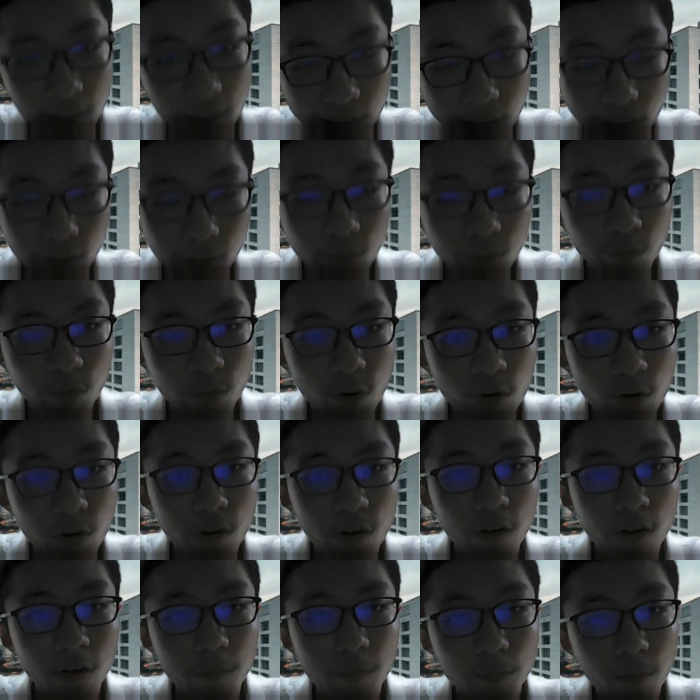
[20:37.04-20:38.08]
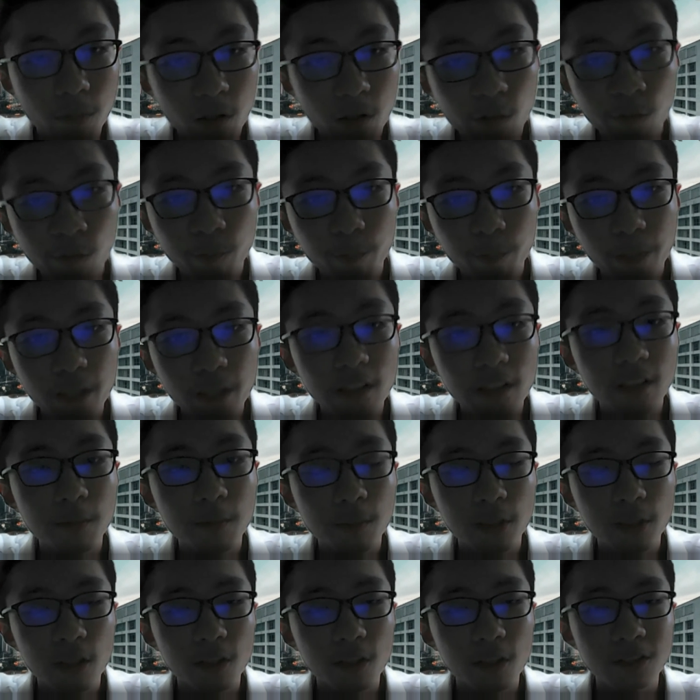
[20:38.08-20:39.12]
you for both panel
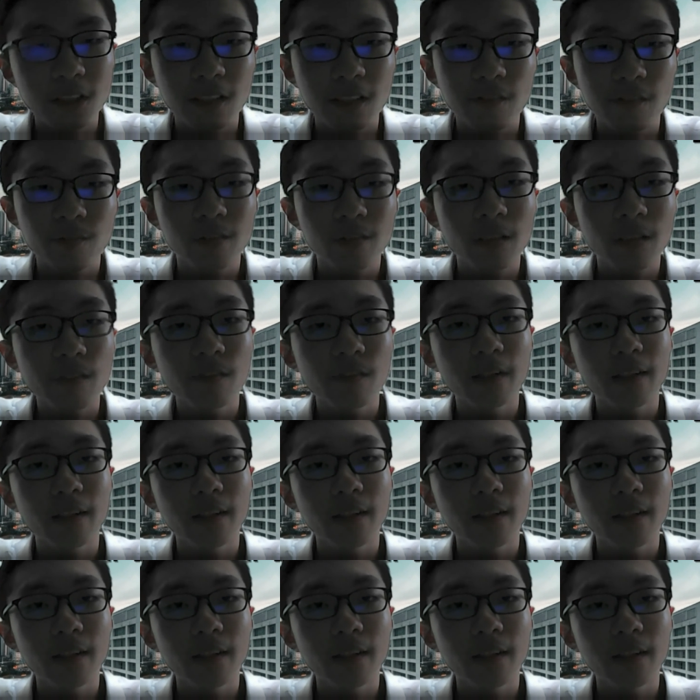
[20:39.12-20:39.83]
because have give